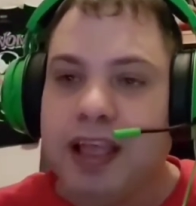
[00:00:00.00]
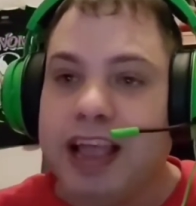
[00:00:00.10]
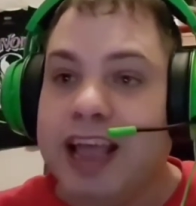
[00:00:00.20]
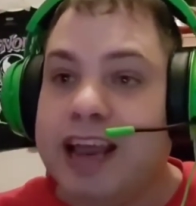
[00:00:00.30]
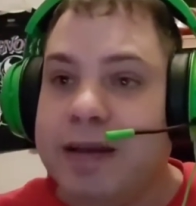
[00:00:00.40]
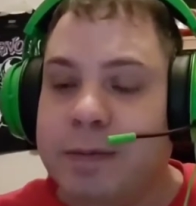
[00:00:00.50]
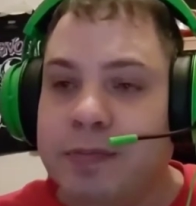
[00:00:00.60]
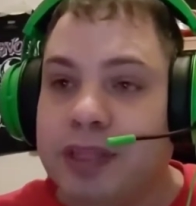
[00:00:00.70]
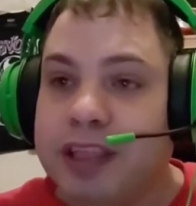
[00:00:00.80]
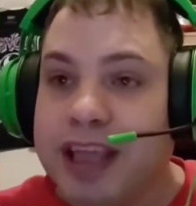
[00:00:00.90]
And
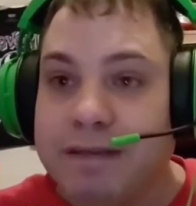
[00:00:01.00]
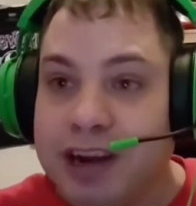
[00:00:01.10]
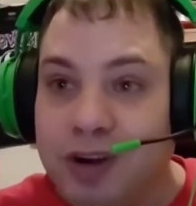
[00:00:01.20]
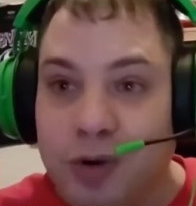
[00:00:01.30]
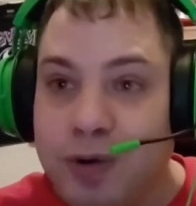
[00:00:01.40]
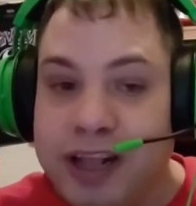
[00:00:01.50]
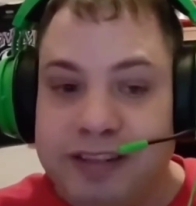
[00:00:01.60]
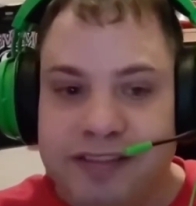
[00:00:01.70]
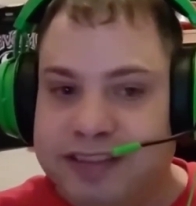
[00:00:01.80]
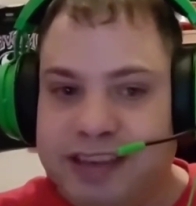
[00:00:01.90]
Kevin
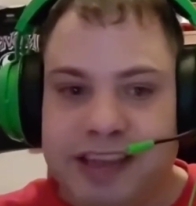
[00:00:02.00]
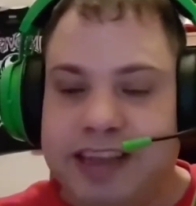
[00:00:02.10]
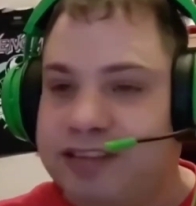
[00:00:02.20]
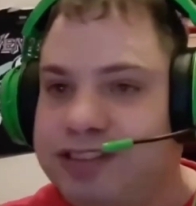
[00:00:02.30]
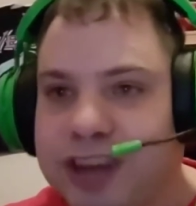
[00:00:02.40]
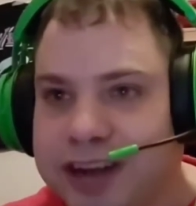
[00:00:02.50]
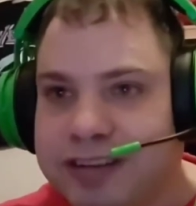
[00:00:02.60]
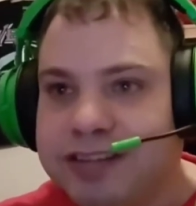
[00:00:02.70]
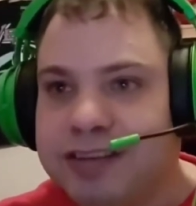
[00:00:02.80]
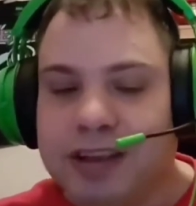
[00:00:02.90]
Owens, he
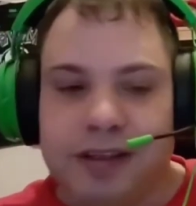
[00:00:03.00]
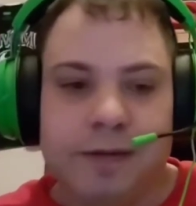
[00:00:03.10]
sucks.